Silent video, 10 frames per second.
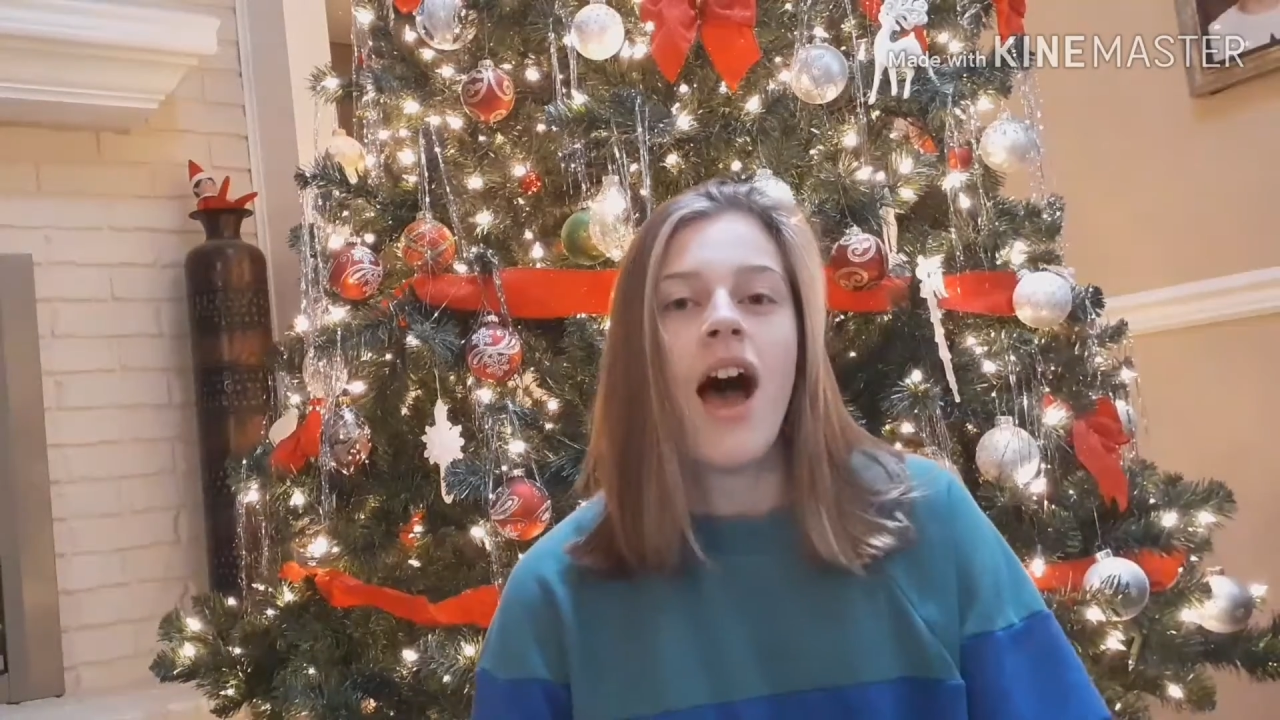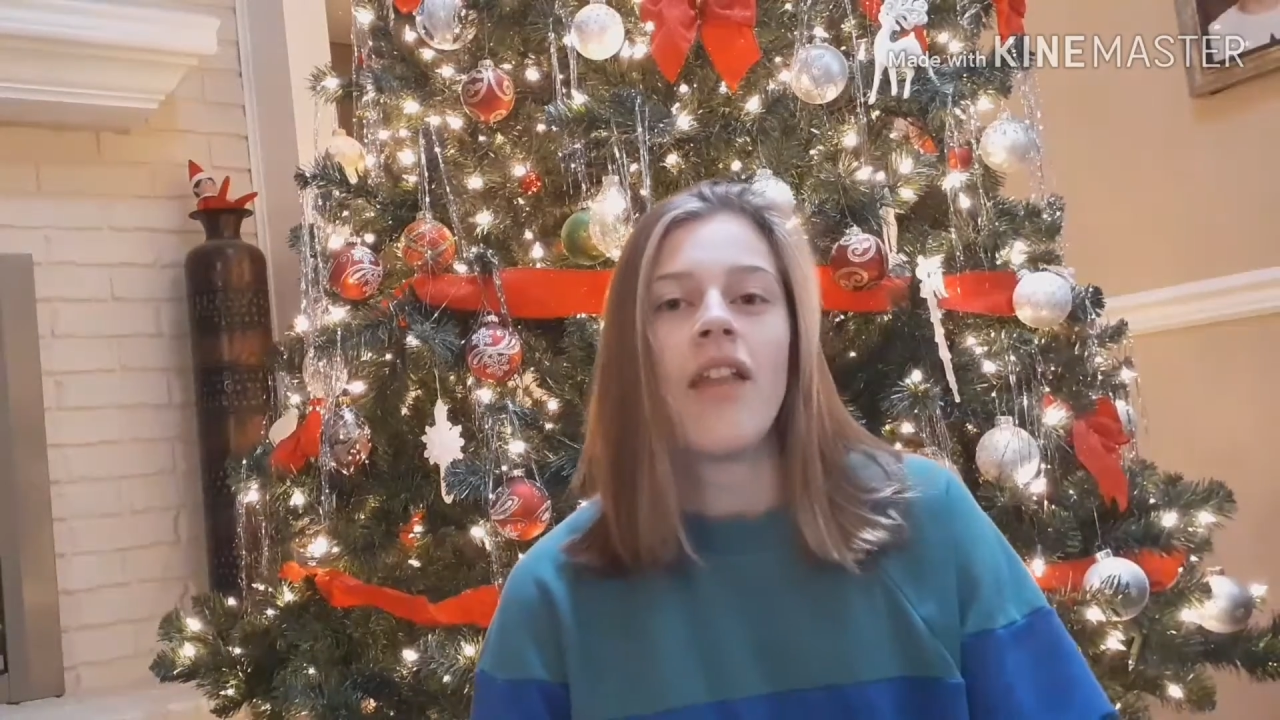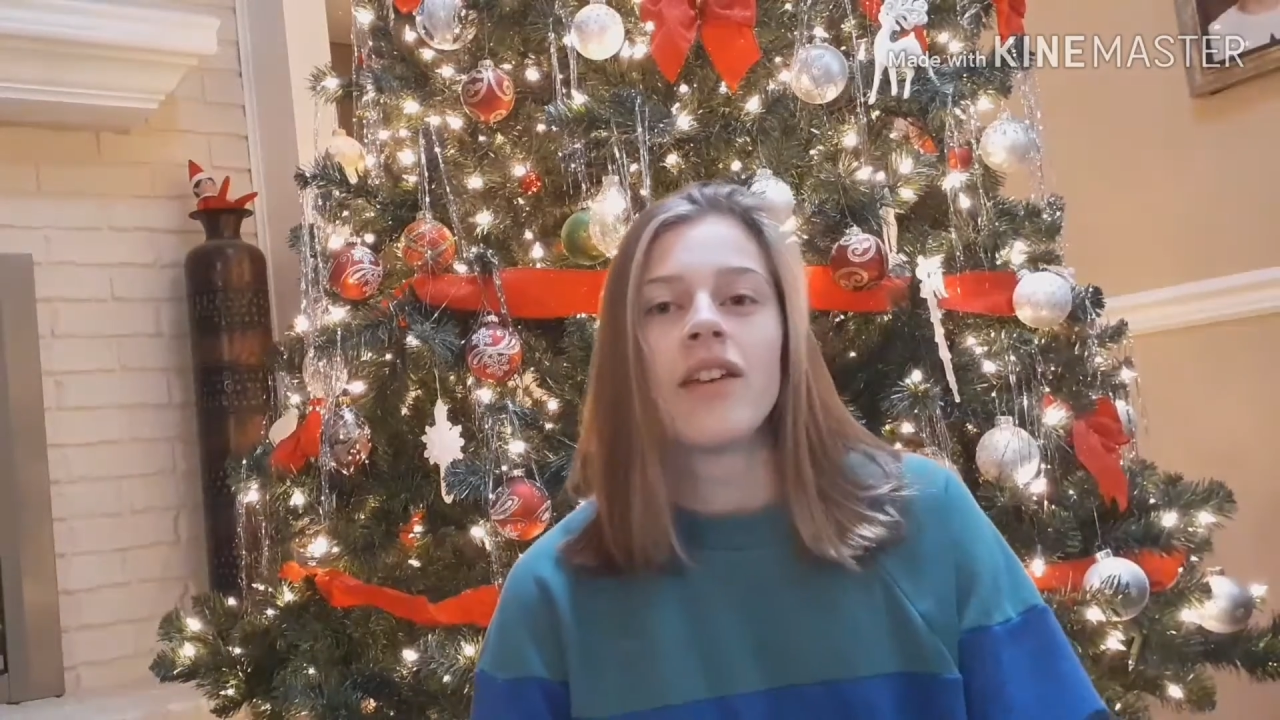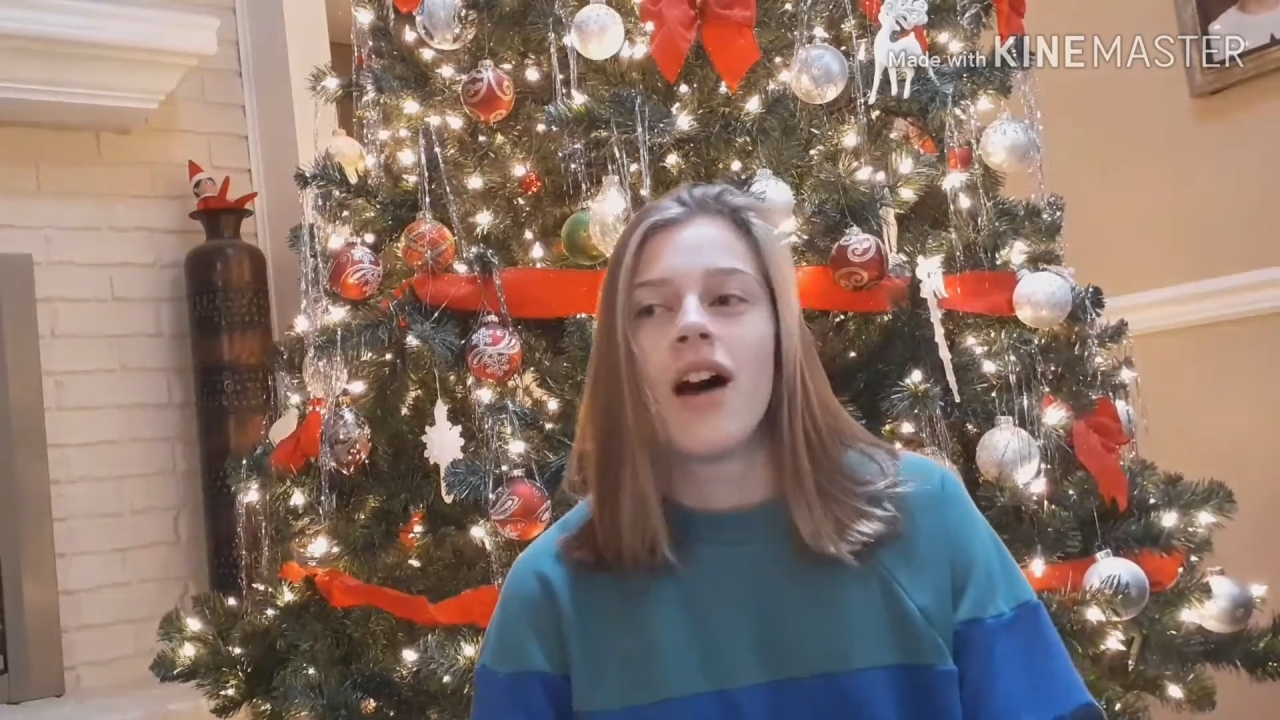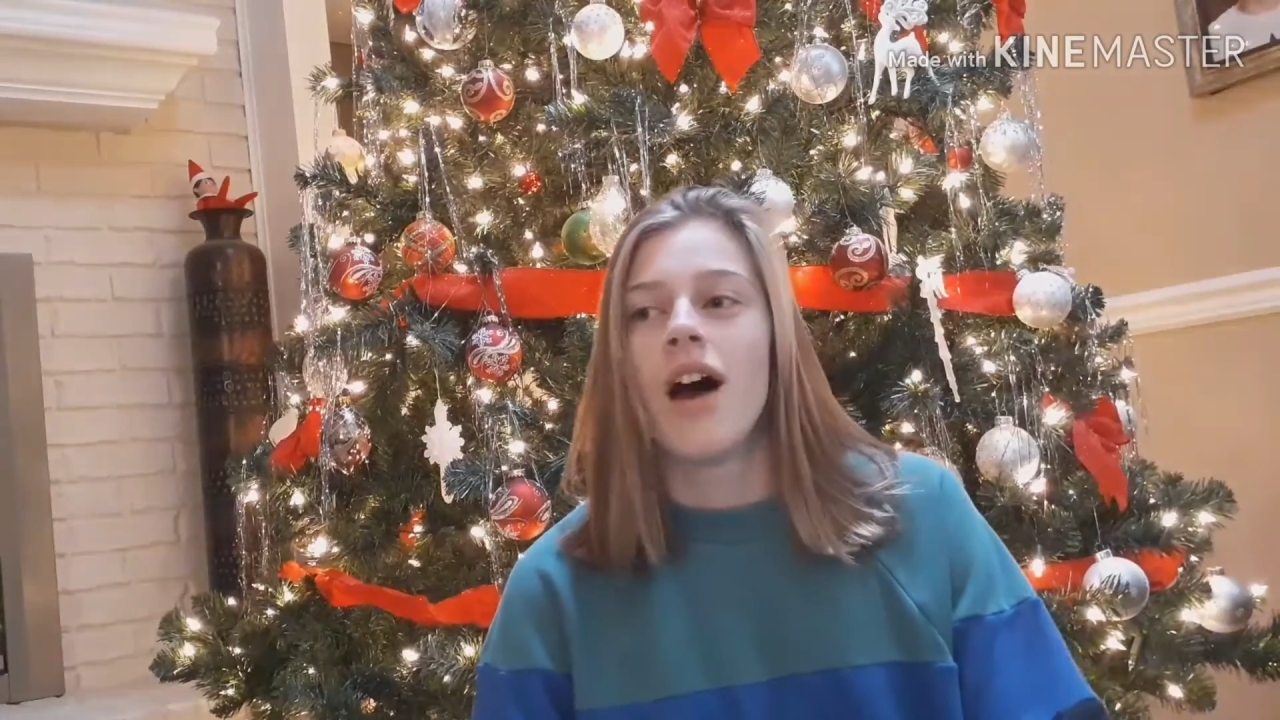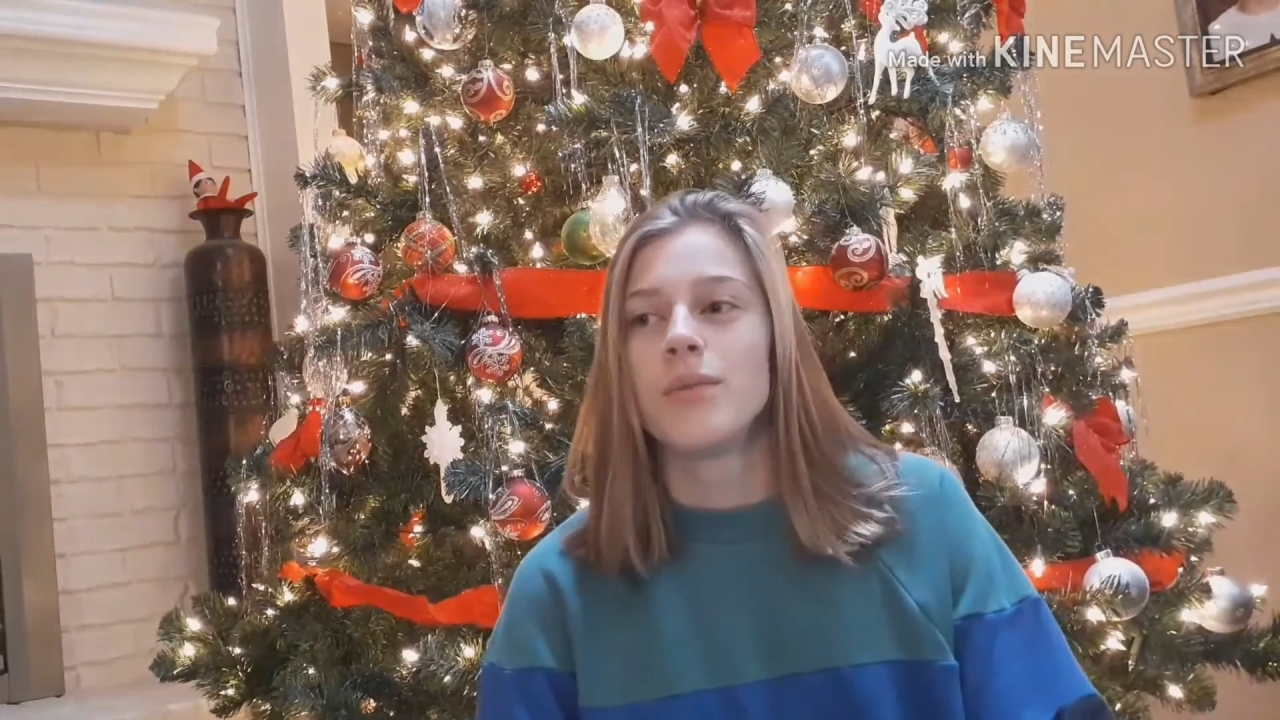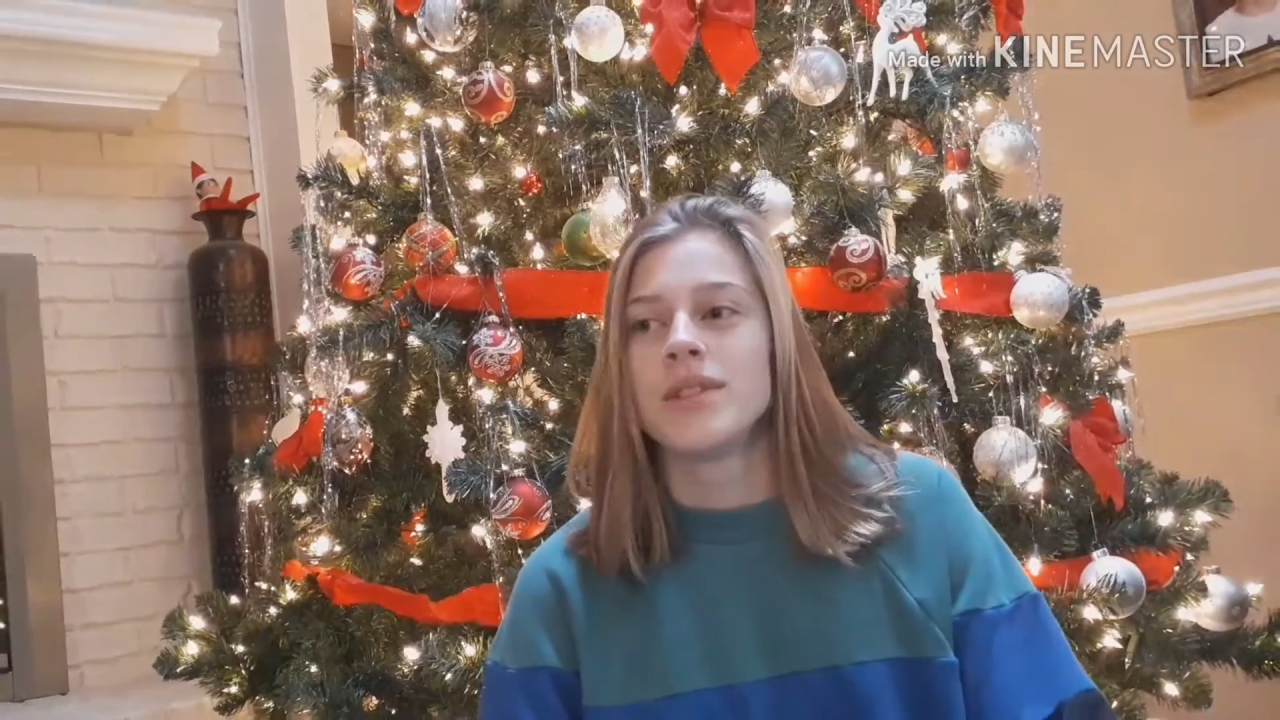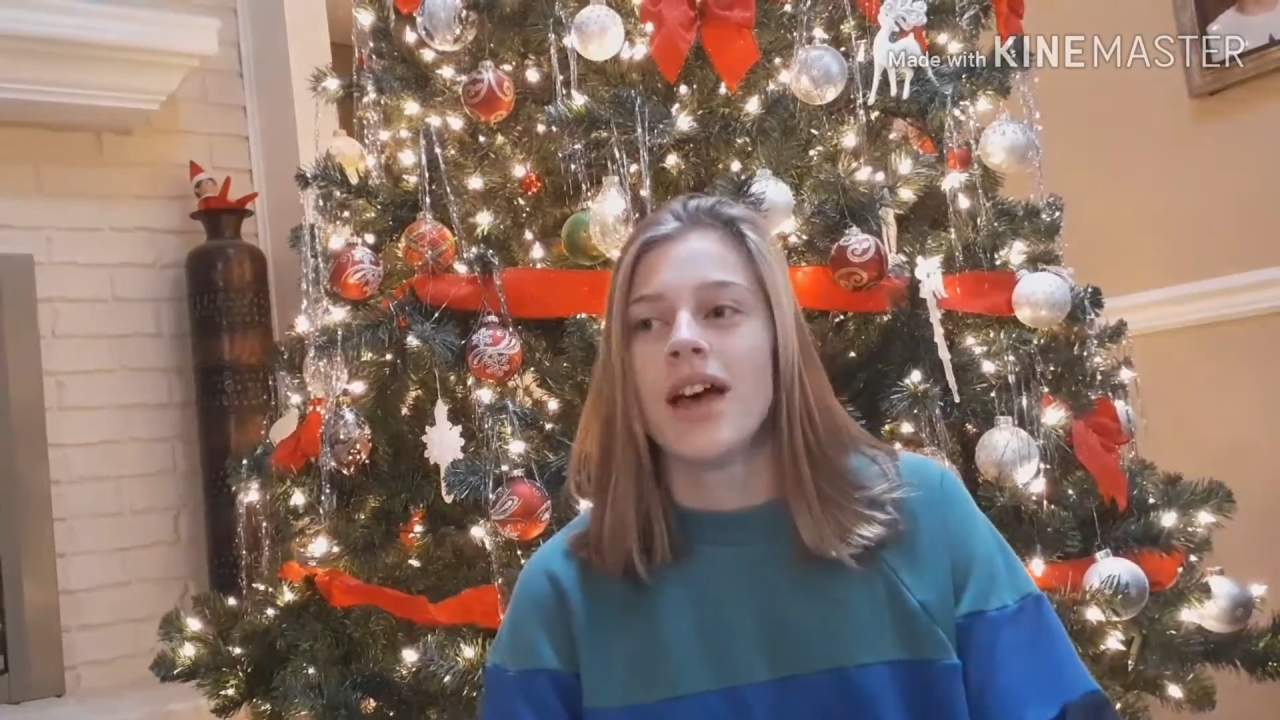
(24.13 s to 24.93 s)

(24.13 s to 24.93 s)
And God was